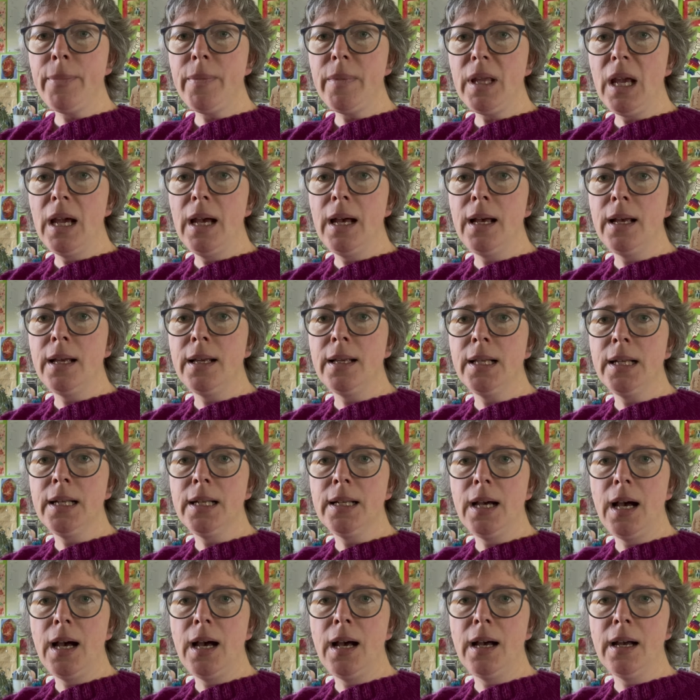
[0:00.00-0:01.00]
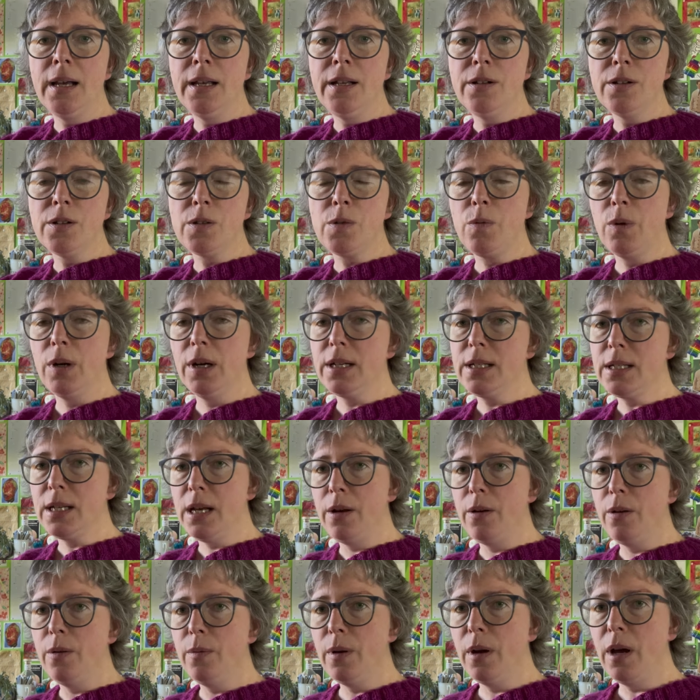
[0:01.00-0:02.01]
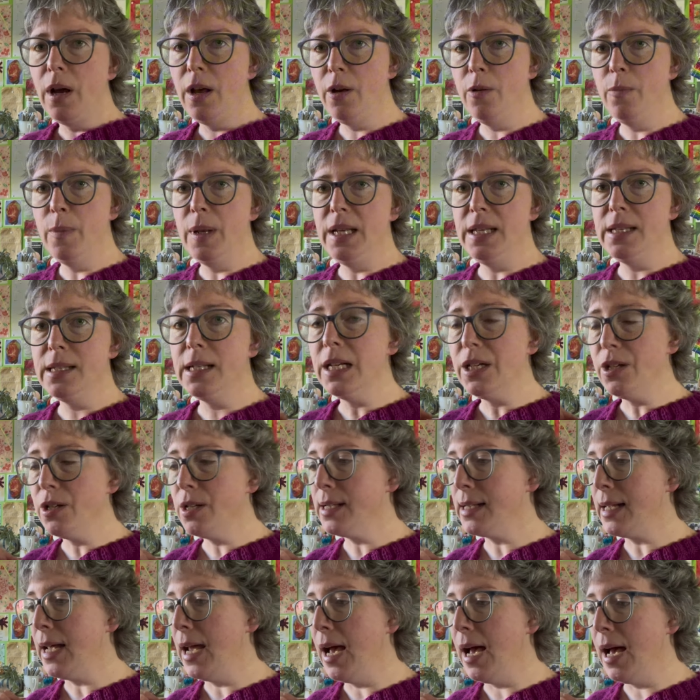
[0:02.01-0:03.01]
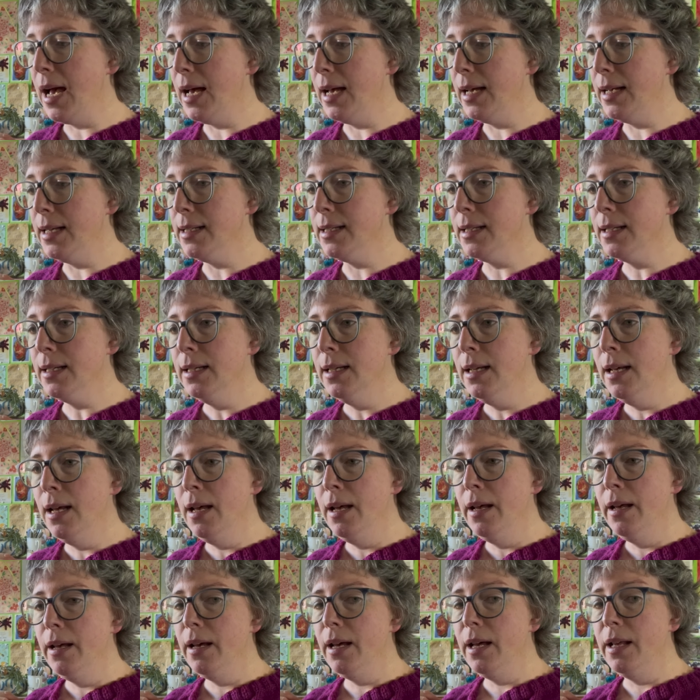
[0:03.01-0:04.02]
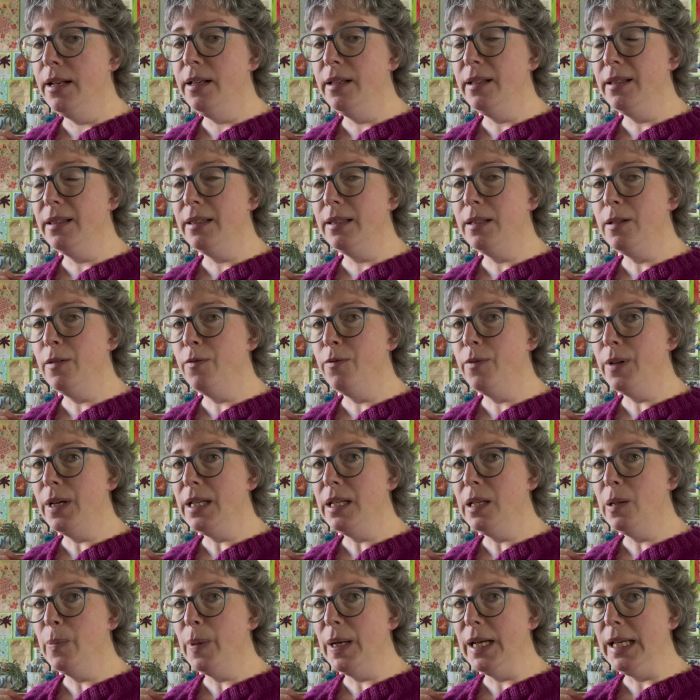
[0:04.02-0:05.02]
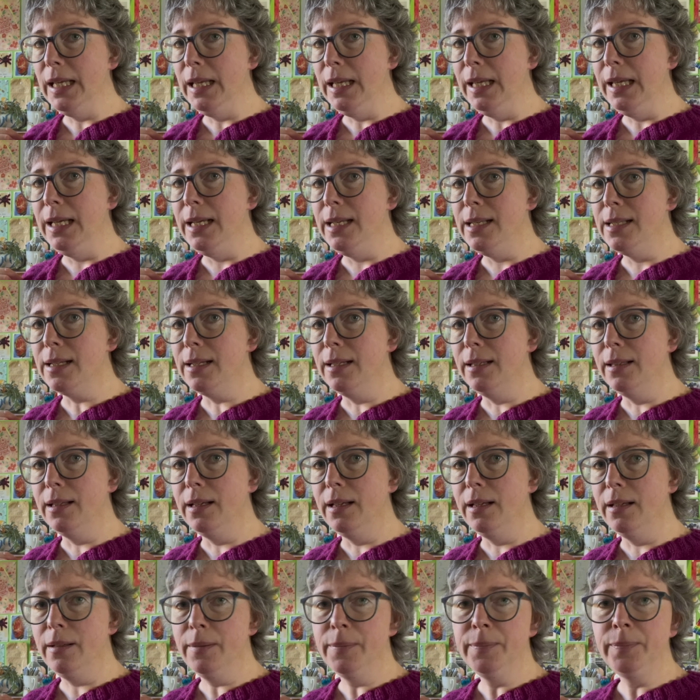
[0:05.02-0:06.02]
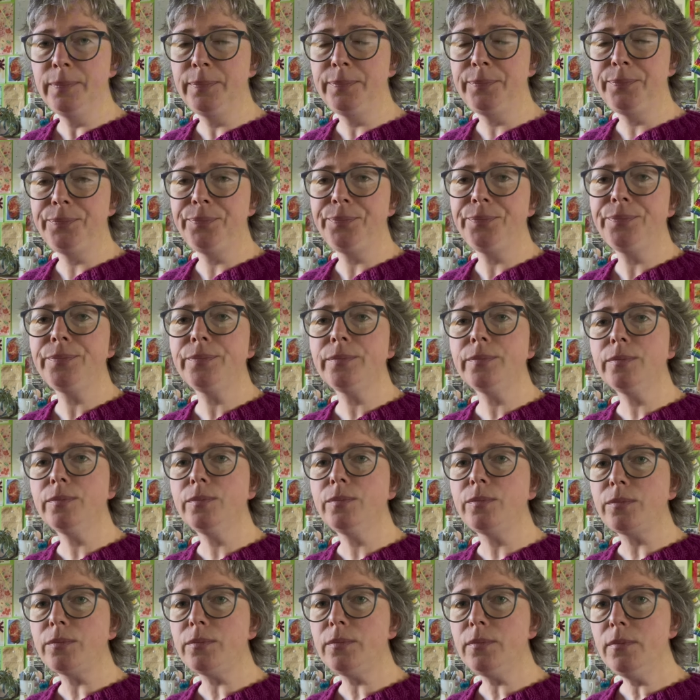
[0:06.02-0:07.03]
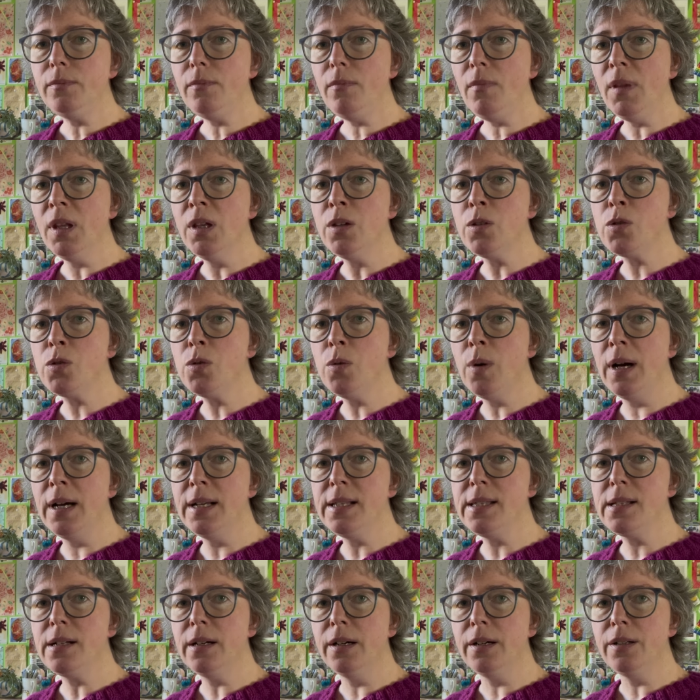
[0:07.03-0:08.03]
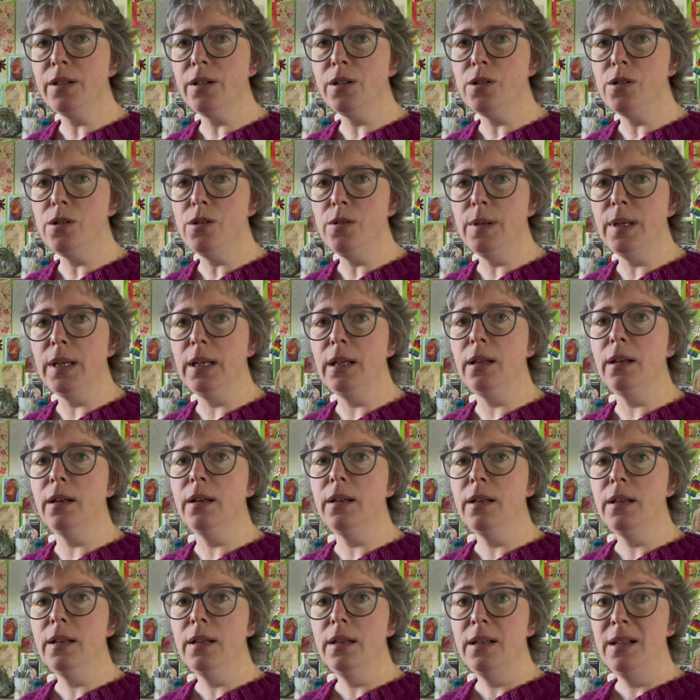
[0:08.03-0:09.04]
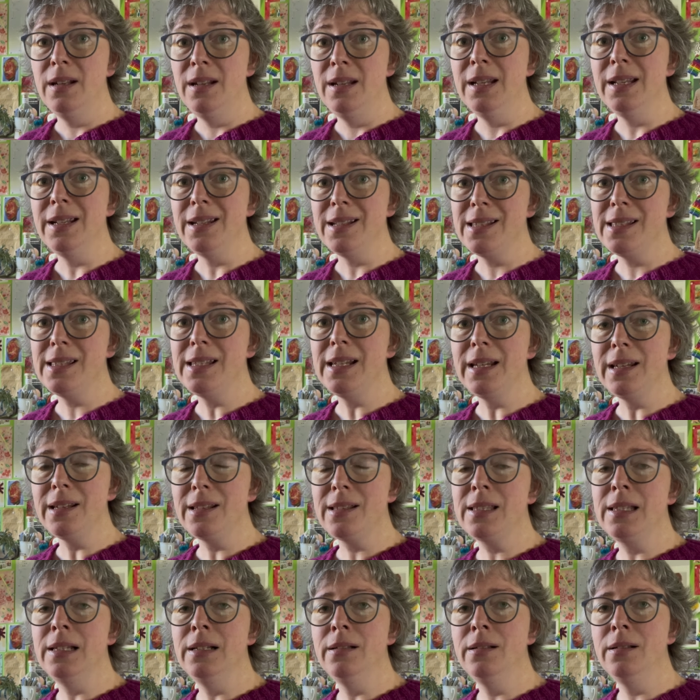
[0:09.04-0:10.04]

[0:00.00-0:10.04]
and I just worked out how many stitches I had and it divided by 8, I think. So I started doing knit 6,